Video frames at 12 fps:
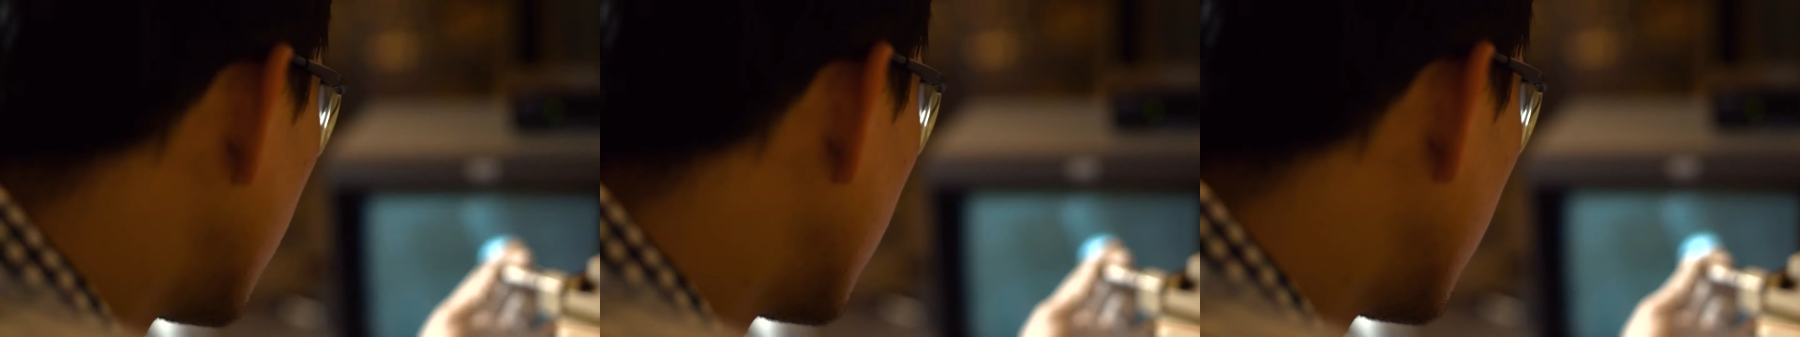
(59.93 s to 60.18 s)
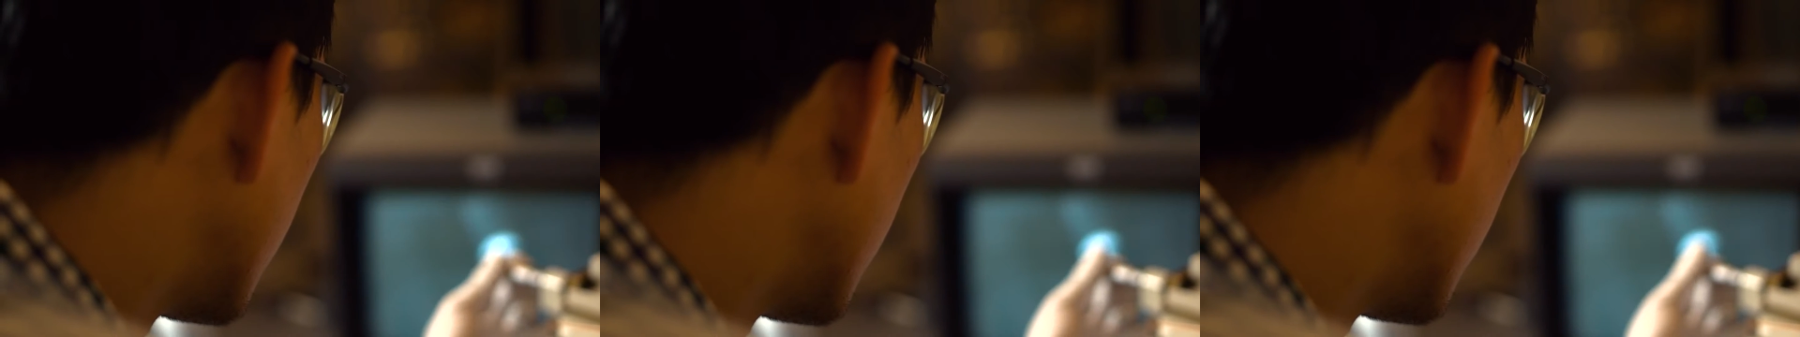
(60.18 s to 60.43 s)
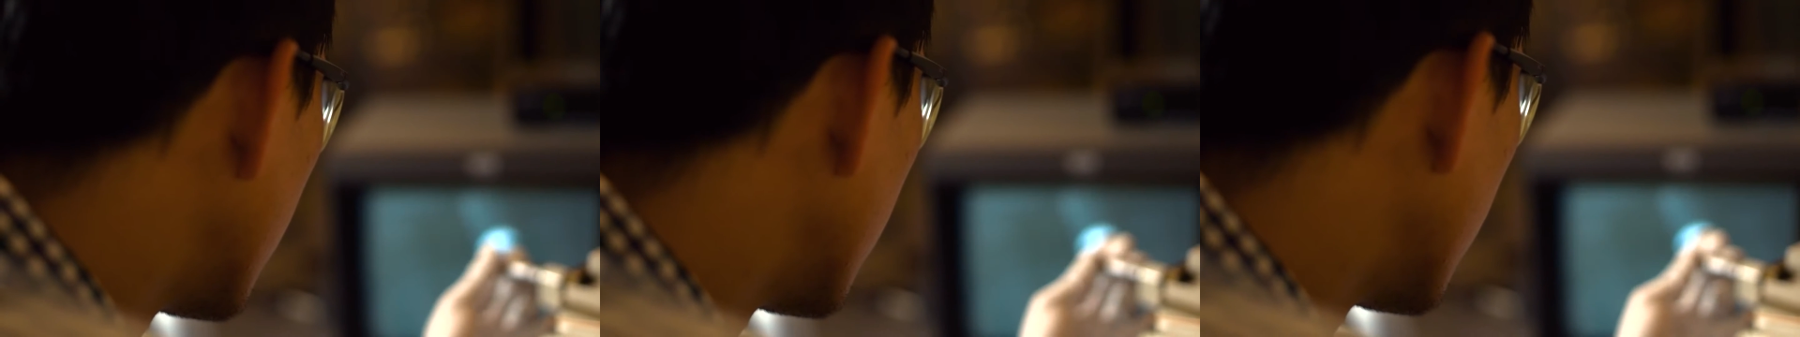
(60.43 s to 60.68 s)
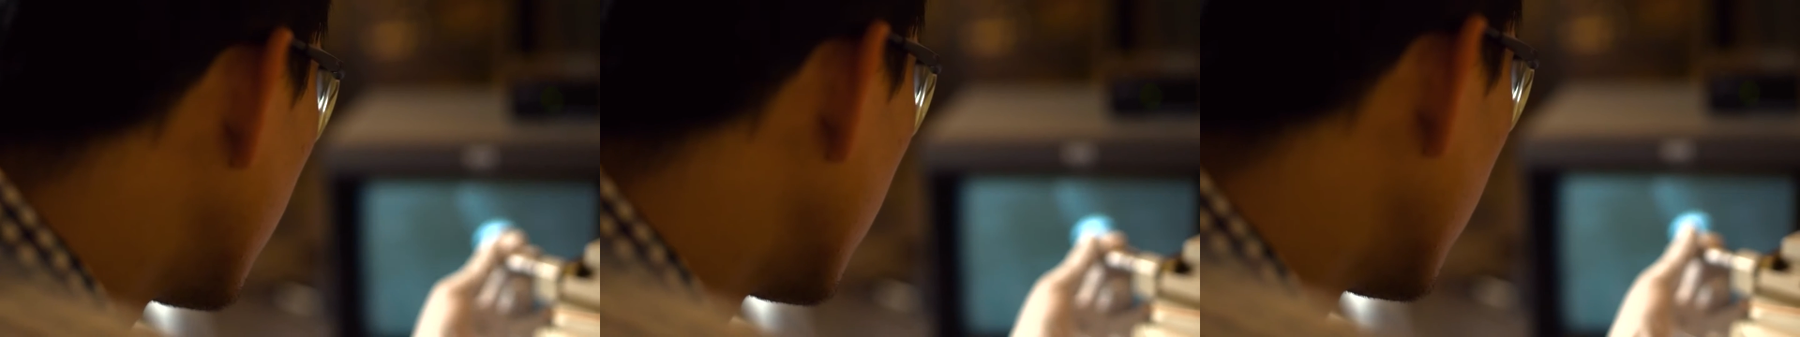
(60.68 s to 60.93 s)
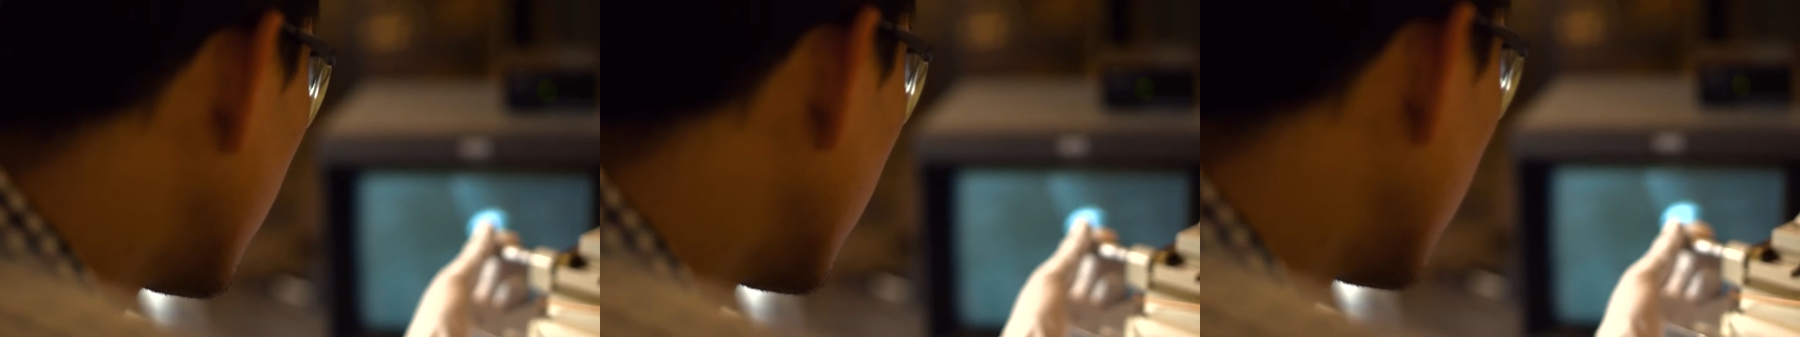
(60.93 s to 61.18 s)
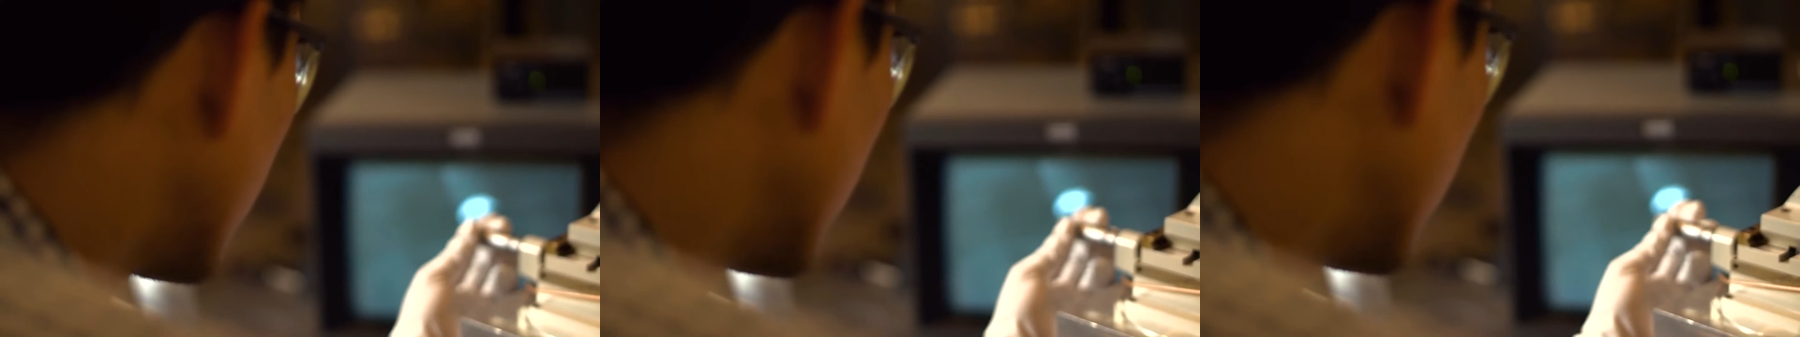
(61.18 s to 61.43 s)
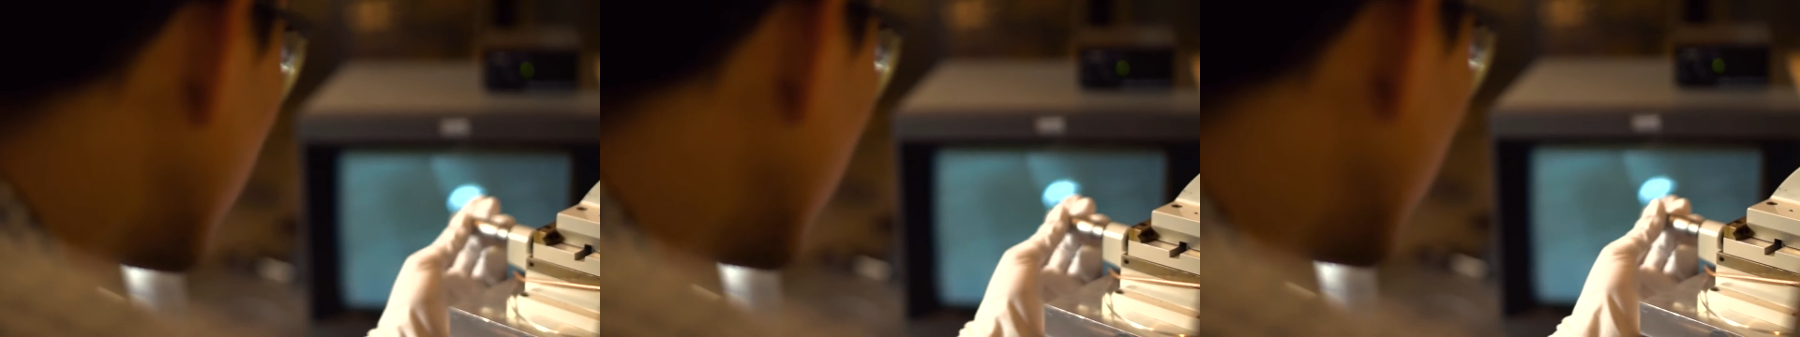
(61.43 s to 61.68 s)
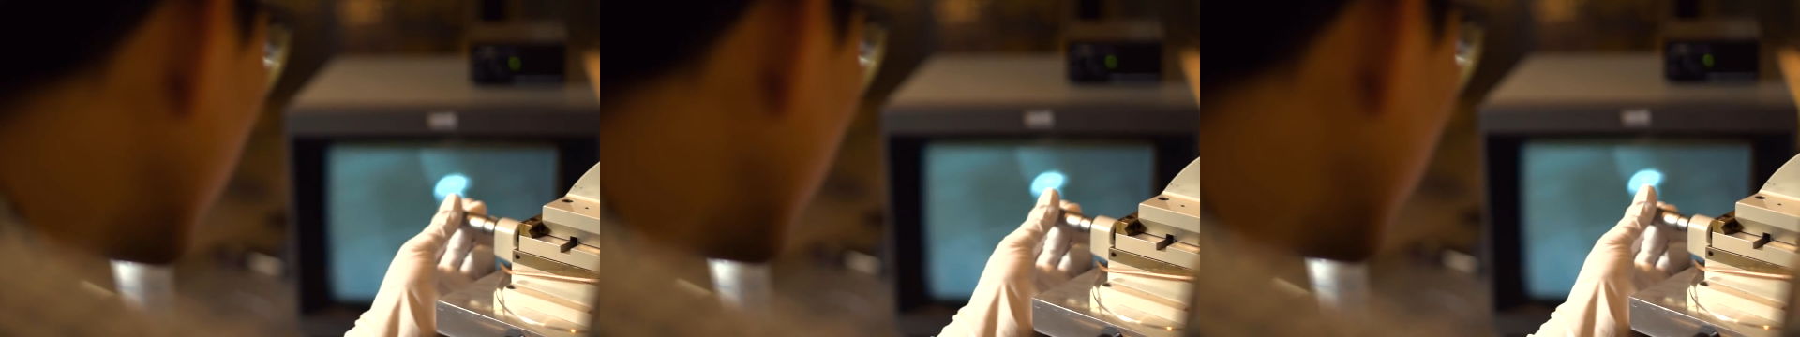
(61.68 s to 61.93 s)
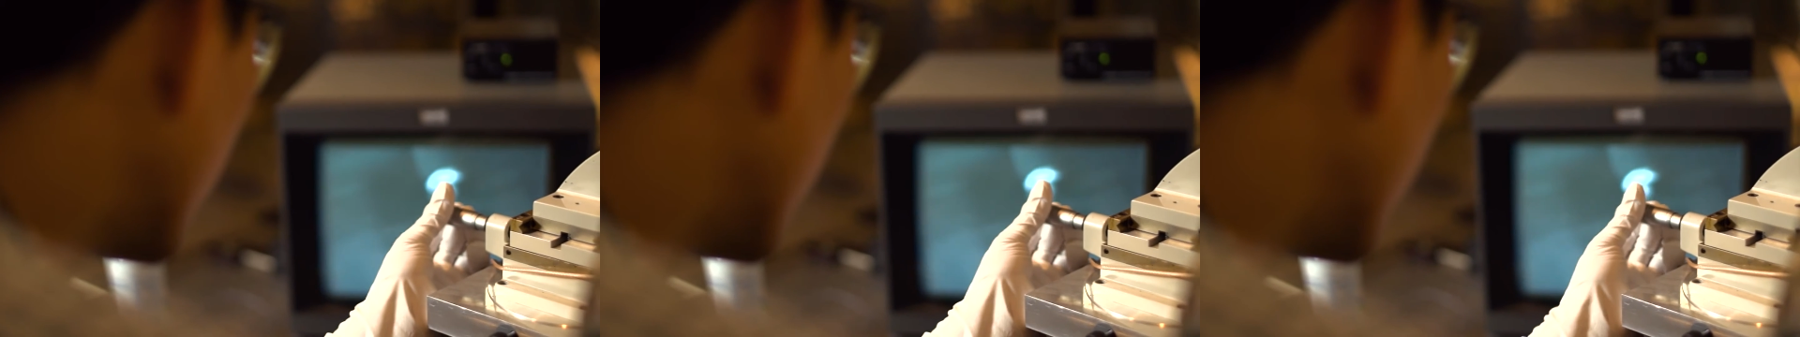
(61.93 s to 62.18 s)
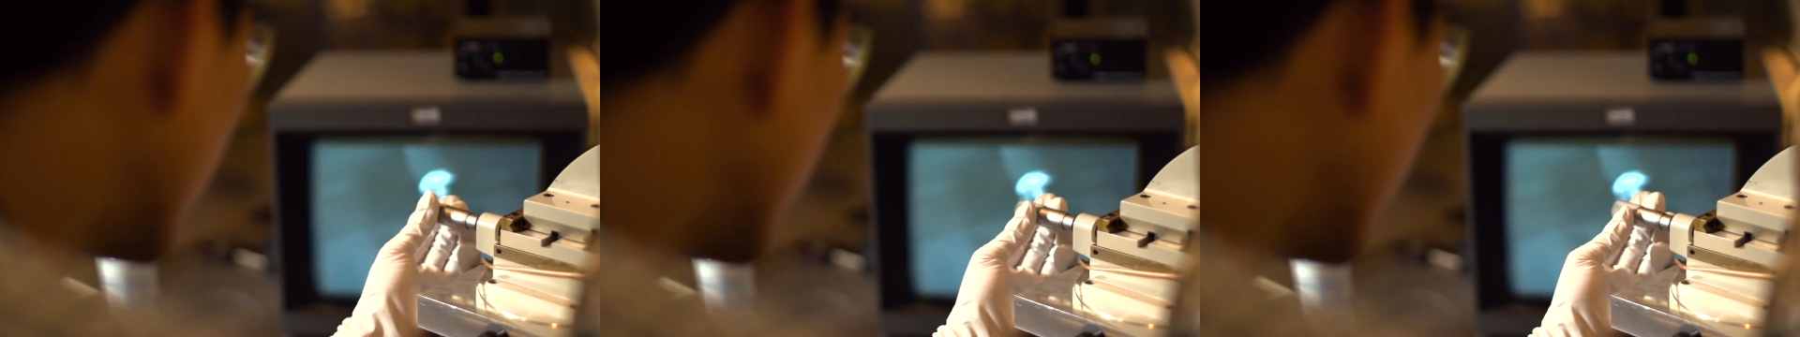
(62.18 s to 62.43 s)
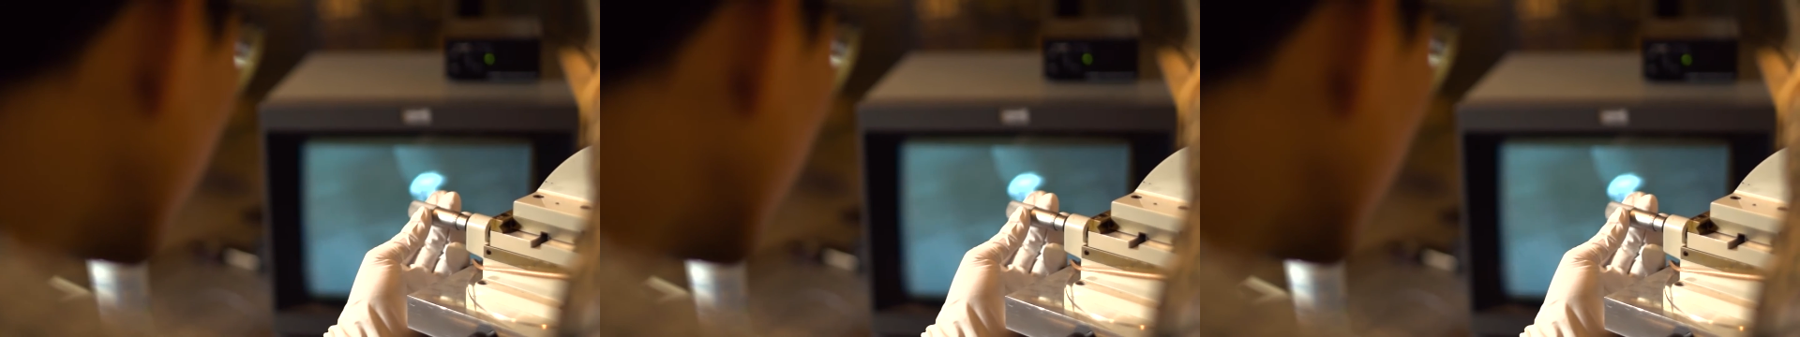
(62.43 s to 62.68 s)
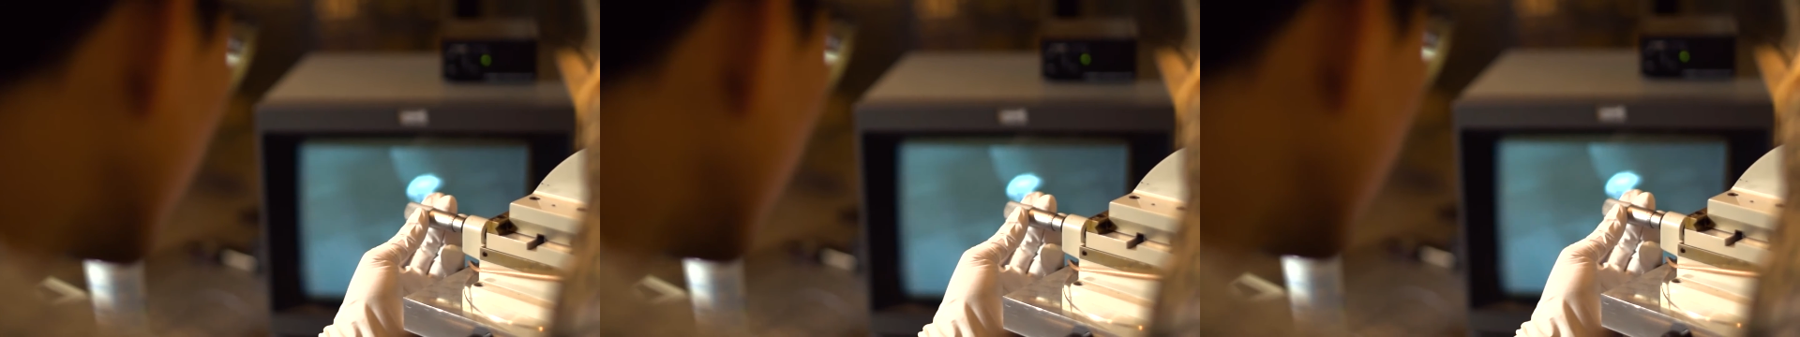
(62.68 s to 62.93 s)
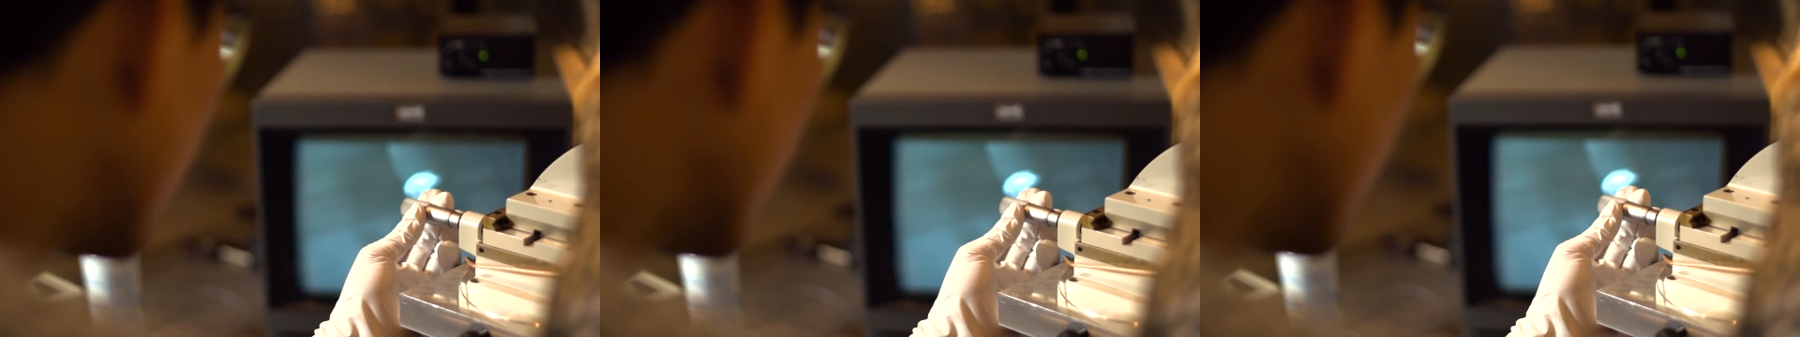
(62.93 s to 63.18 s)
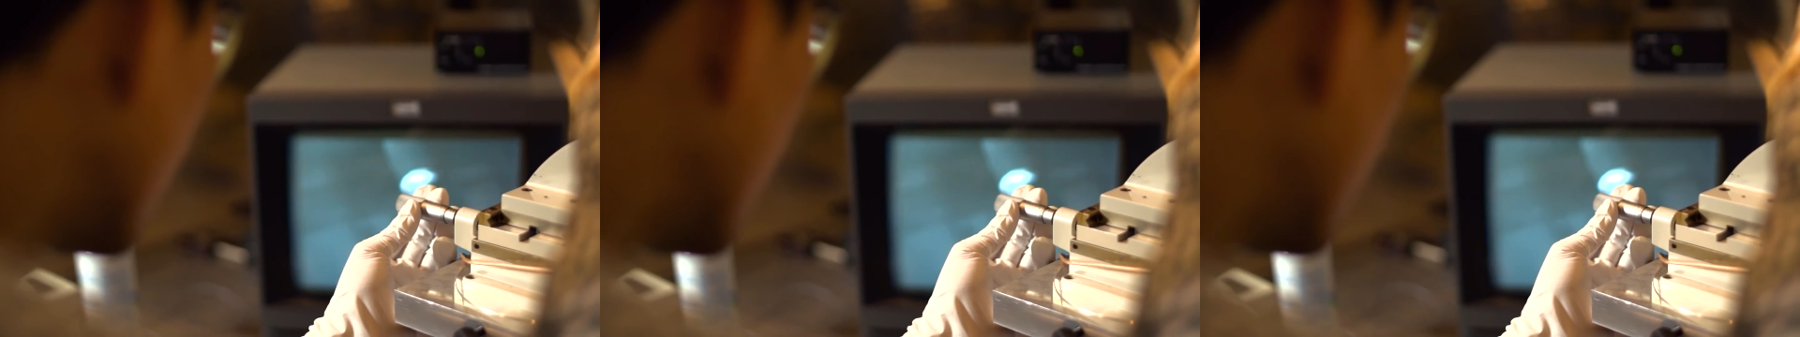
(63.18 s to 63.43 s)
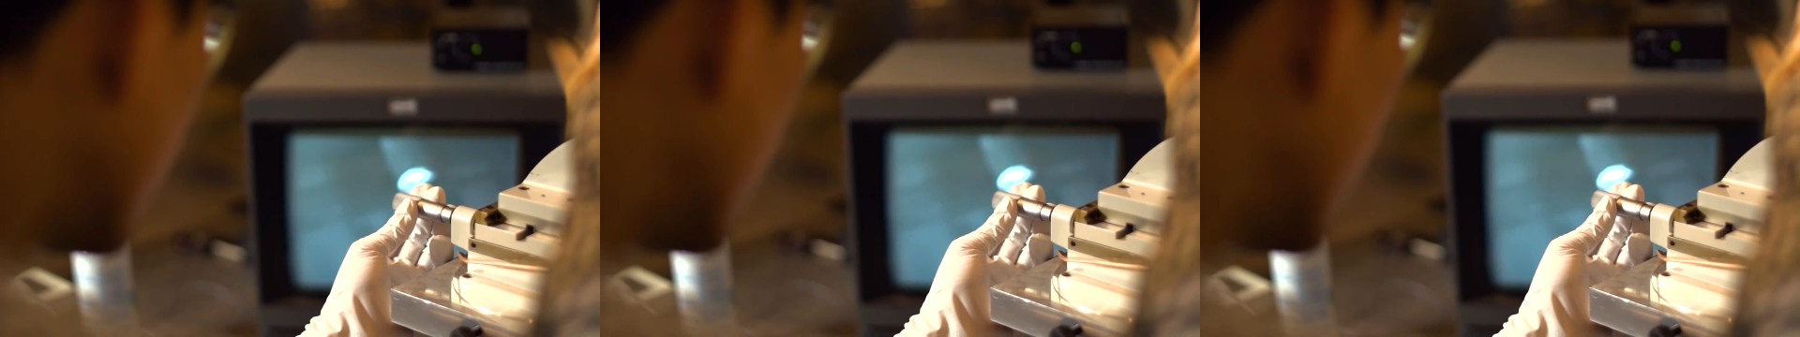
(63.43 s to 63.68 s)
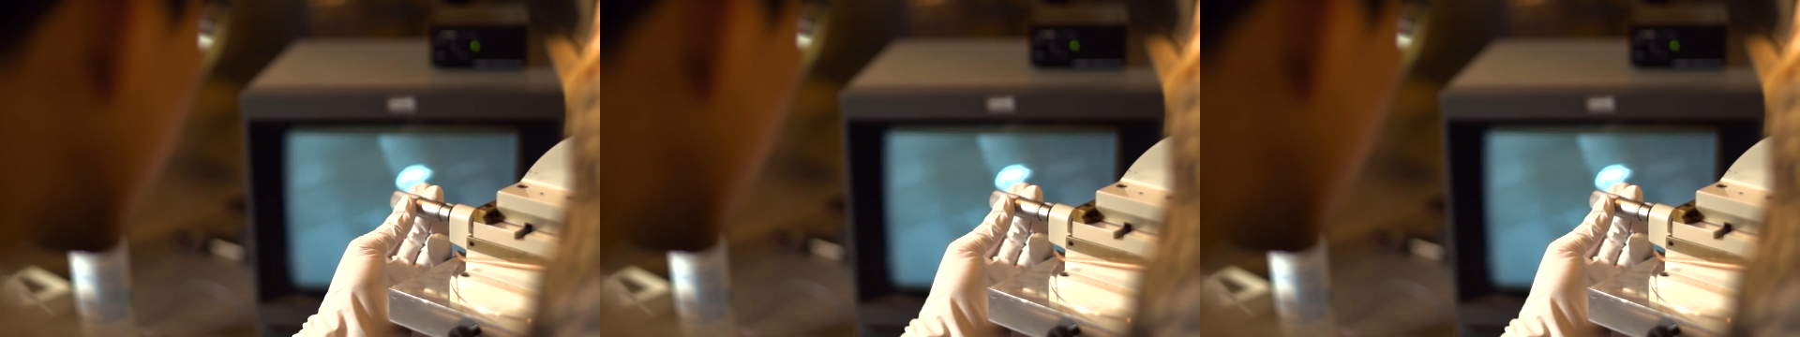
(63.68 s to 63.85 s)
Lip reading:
Nobody's mouth can be seen.